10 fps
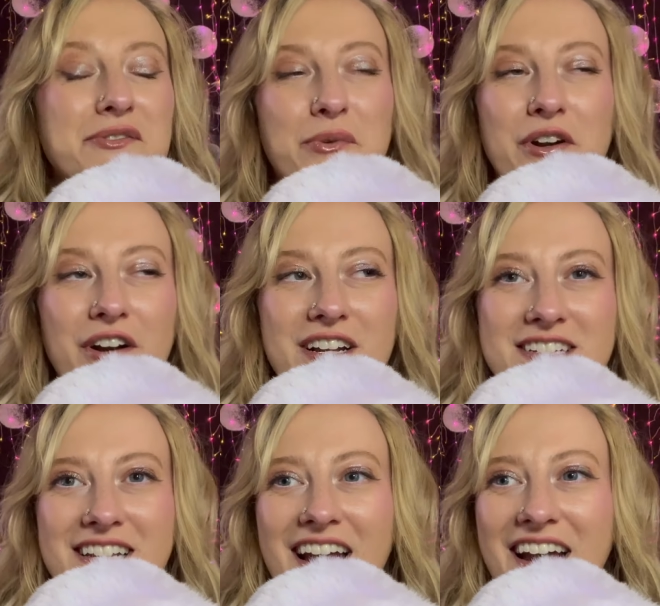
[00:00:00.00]
order it
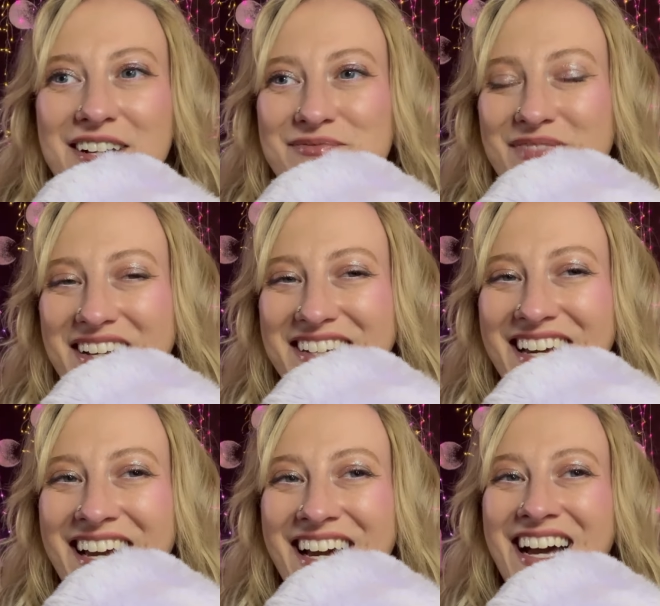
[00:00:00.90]
today, but
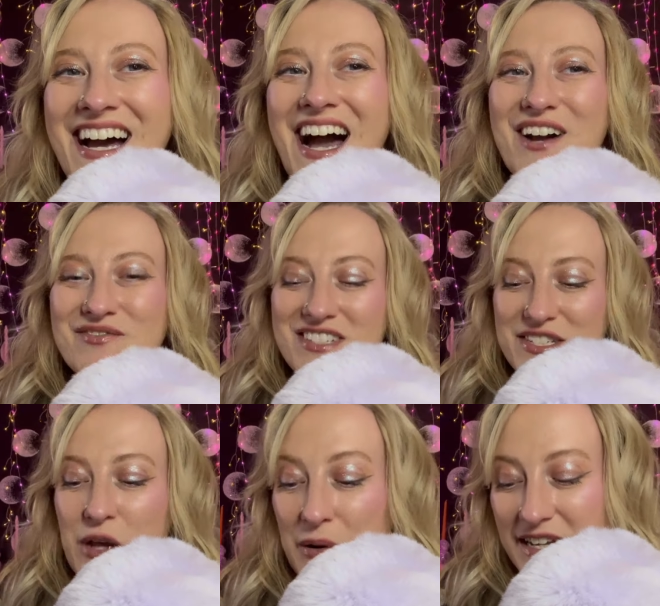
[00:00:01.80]
I'm
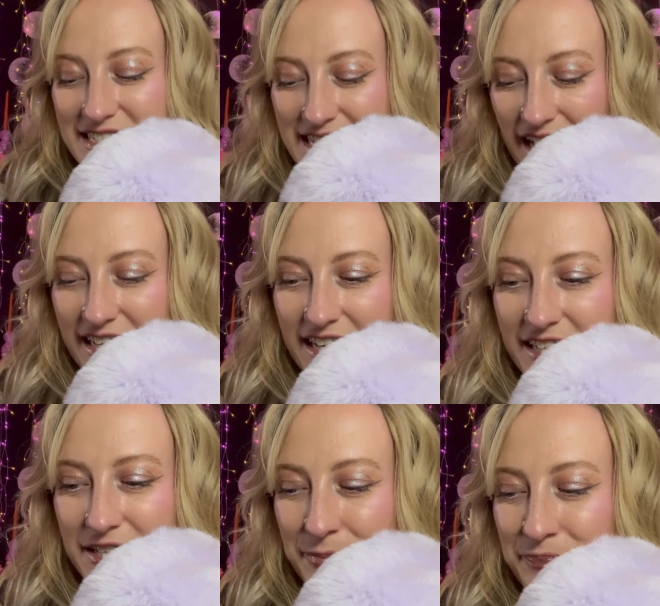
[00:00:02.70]
so
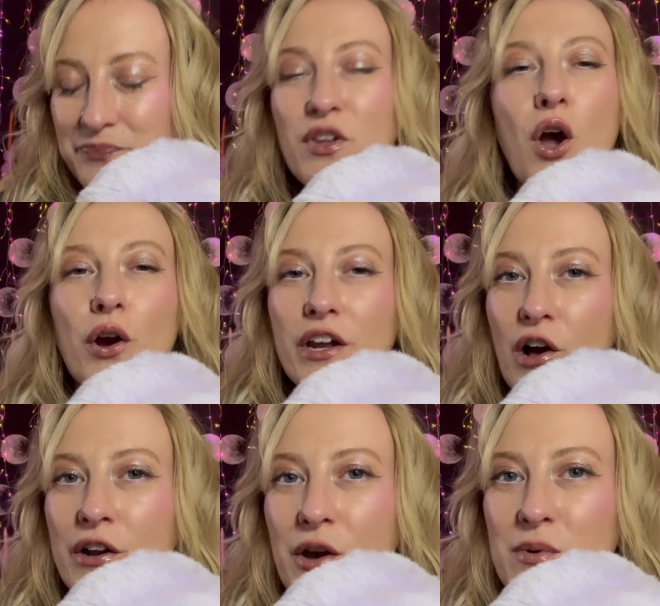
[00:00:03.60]
excited.
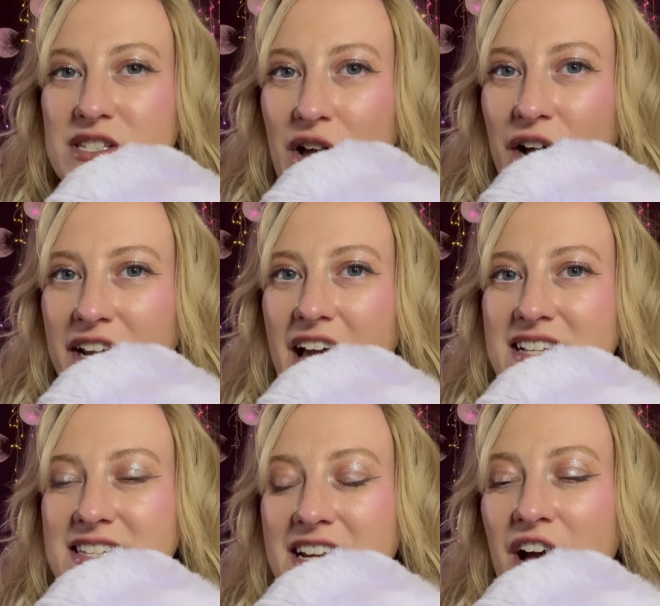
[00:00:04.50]
Ariana was on
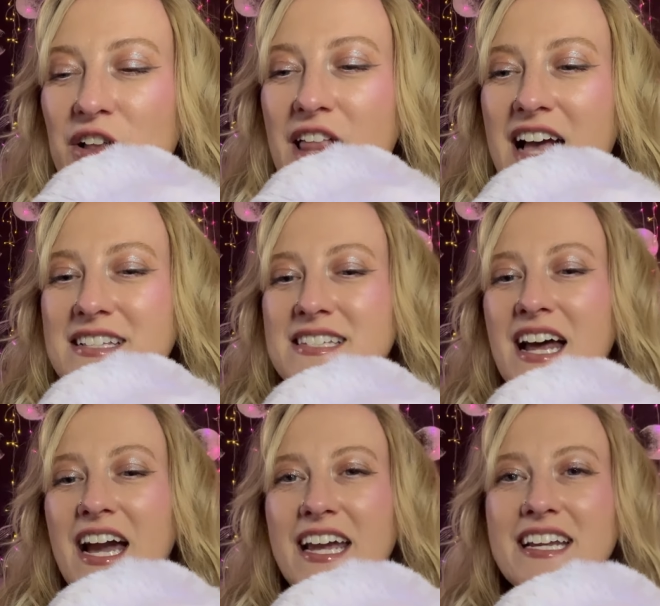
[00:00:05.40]
SNL last
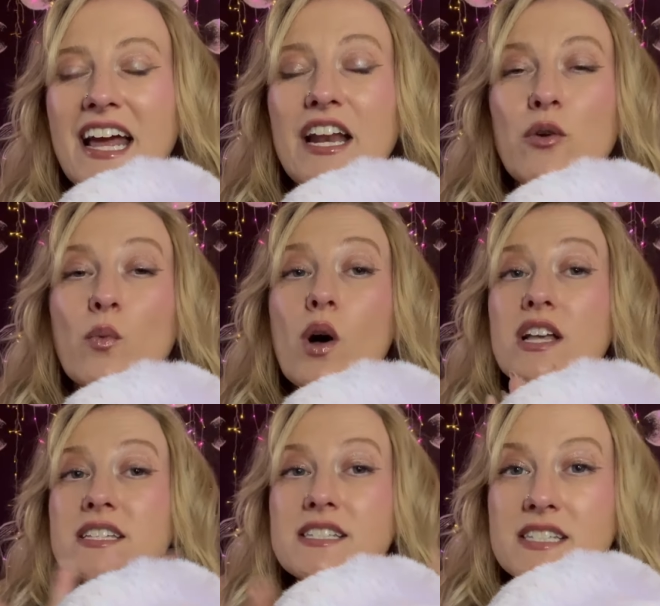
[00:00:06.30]
night, and it
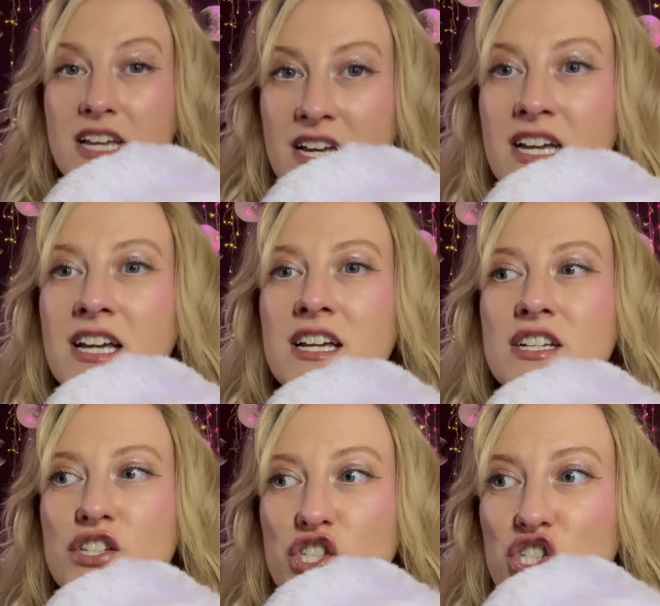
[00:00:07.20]
was
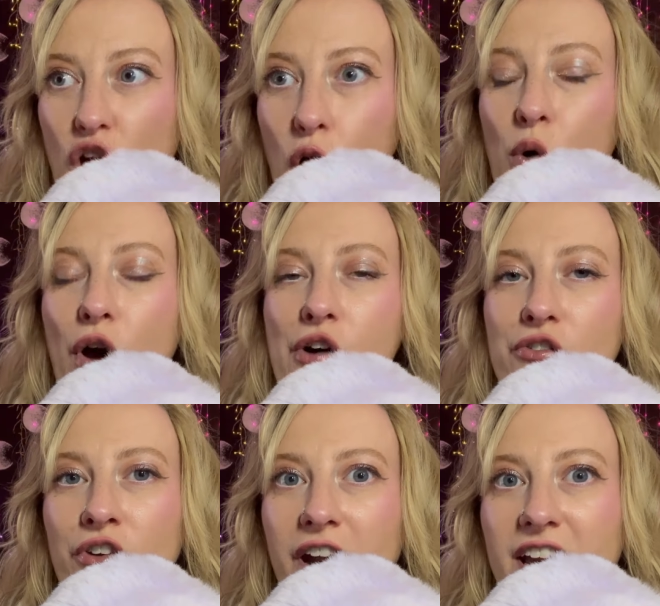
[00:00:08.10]
so
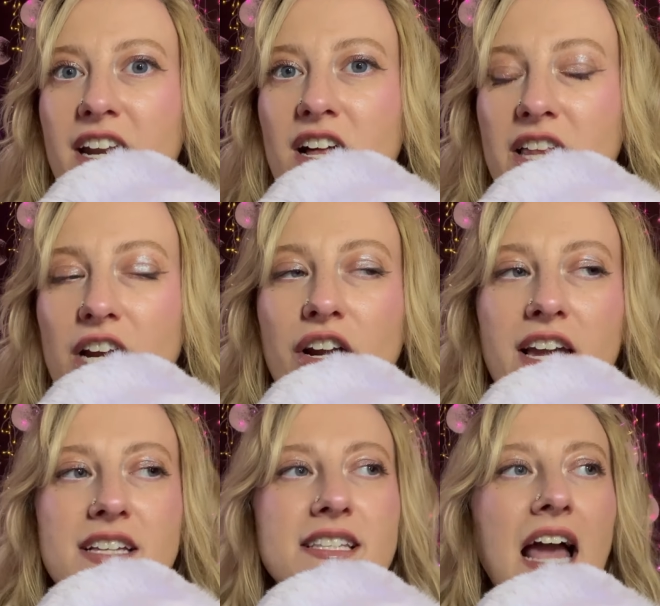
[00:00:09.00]
freaking
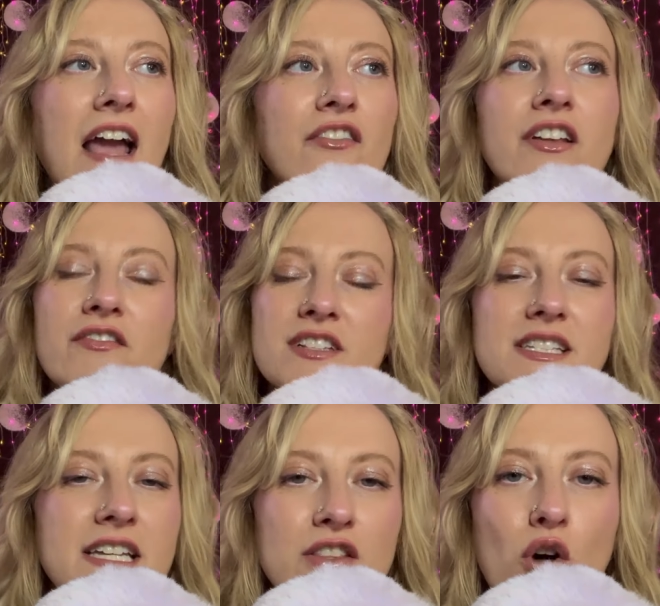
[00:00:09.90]
hilarious. I haven't even
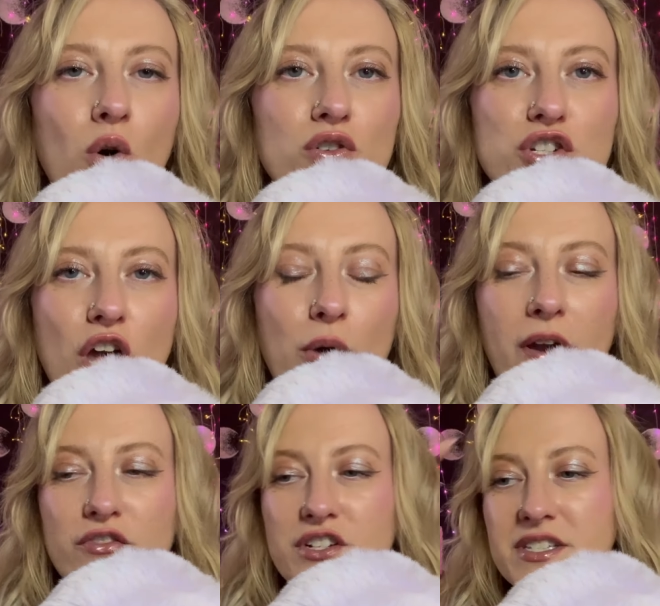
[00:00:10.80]
seen the whole show. I've
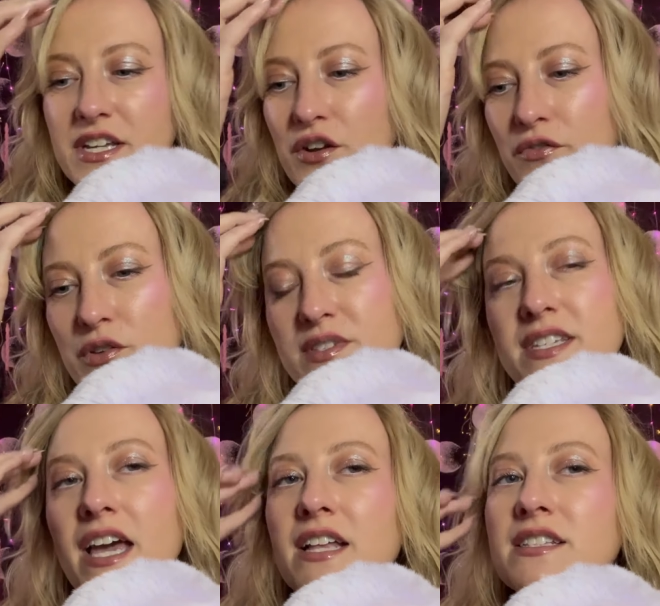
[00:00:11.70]
just seen a few
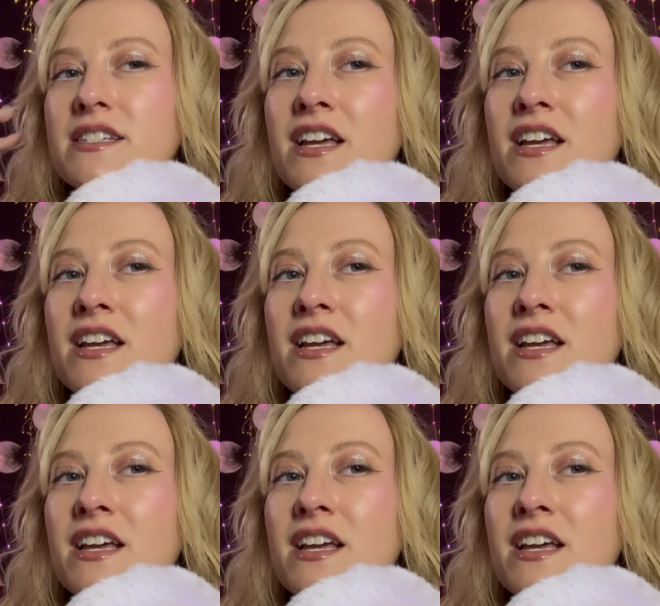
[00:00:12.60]
skits,